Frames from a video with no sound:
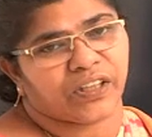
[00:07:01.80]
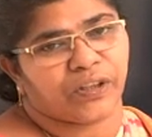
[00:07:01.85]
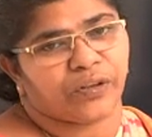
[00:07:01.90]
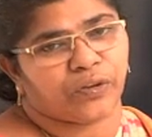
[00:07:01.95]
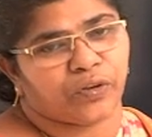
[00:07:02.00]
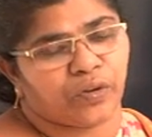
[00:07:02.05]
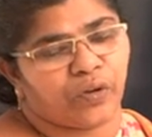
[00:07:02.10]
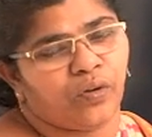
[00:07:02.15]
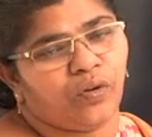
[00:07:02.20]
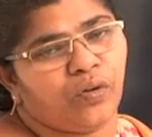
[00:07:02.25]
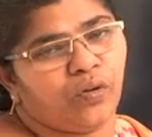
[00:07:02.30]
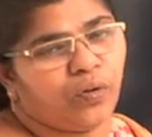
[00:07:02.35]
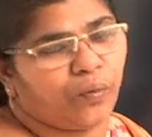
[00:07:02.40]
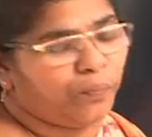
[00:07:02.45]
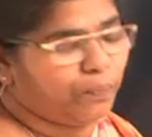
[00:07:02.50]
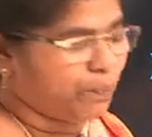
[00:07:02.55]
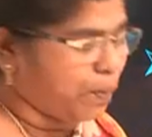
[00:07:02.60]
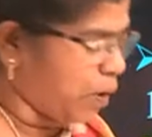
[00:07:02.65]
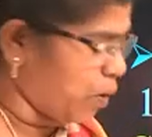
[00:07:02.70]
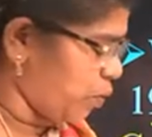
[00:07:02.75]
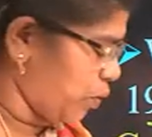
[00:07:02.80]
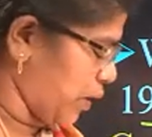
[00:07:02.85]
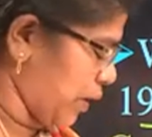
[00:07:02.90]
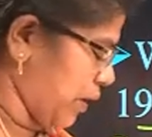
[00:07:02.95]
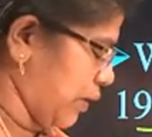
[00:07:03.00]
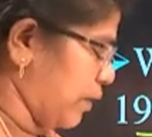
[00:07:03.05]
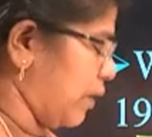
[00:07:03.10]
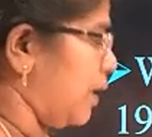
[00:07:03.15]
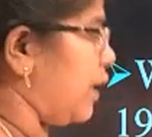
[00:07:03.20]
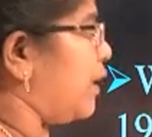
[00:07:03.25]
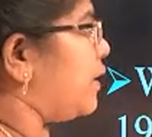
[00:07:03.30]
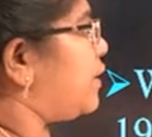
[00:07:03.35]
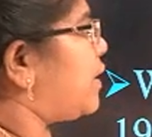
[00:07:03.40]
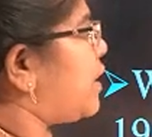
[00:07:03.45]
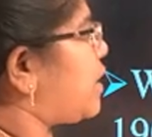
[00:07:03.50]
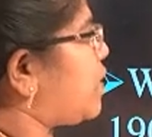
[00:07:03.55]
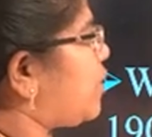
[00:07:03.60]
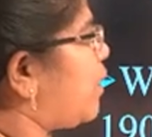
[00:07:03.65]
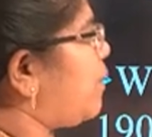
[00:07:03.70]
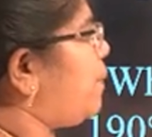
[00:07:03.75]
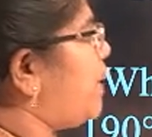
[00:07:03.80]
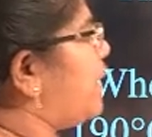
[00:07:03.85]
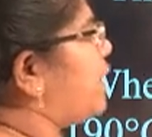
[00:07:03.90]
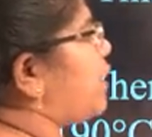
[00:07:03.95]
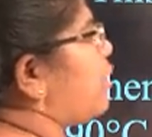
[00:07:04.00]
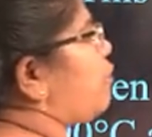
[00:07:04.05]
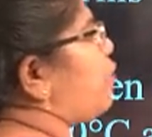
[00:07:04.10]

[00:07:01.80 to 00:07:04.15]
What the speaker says: into powder. This will be in the